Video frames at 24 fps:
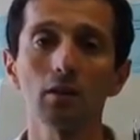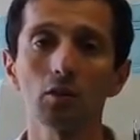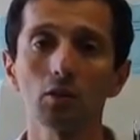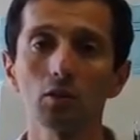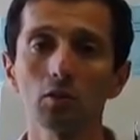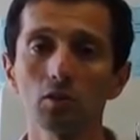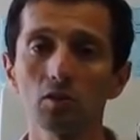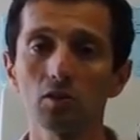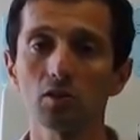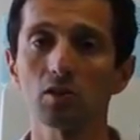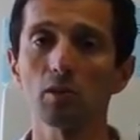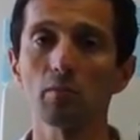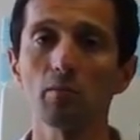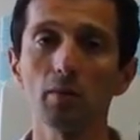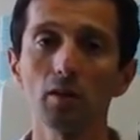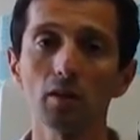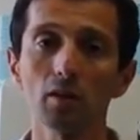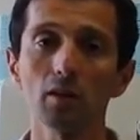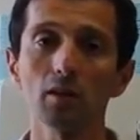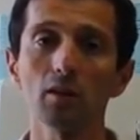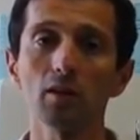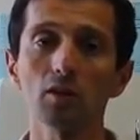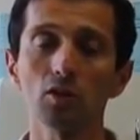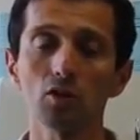A good
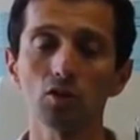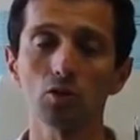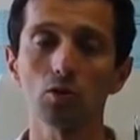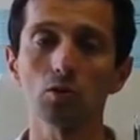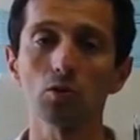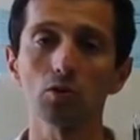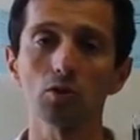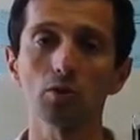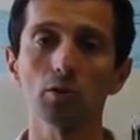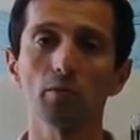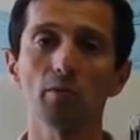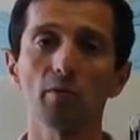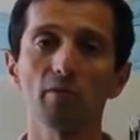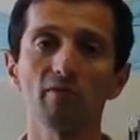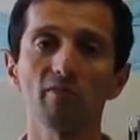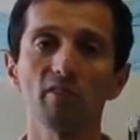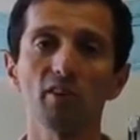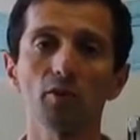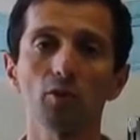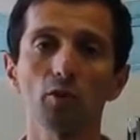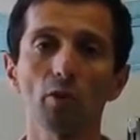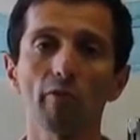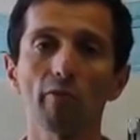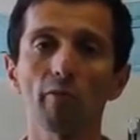stability shoe to
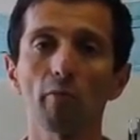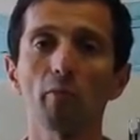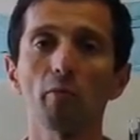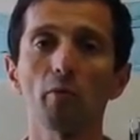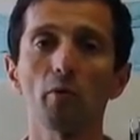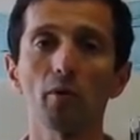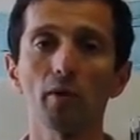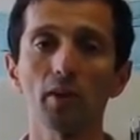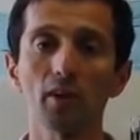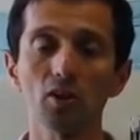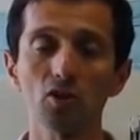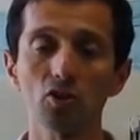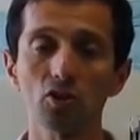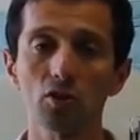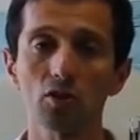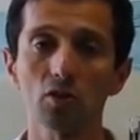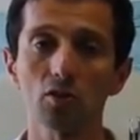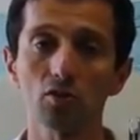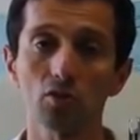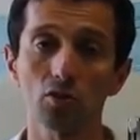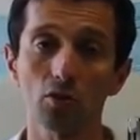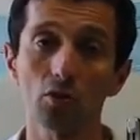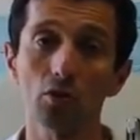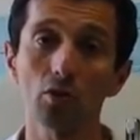prevent overpronation
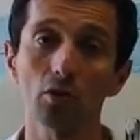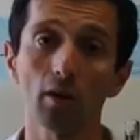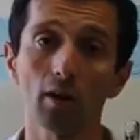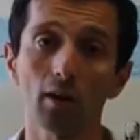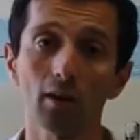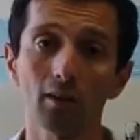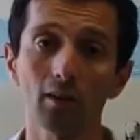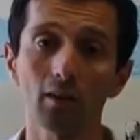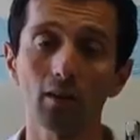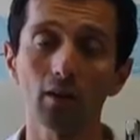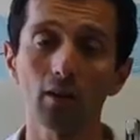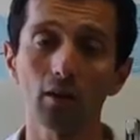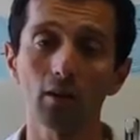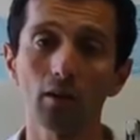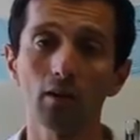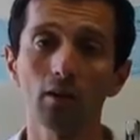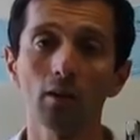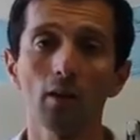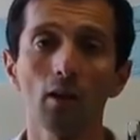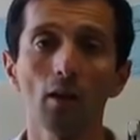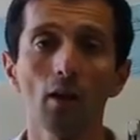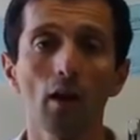is a good idea.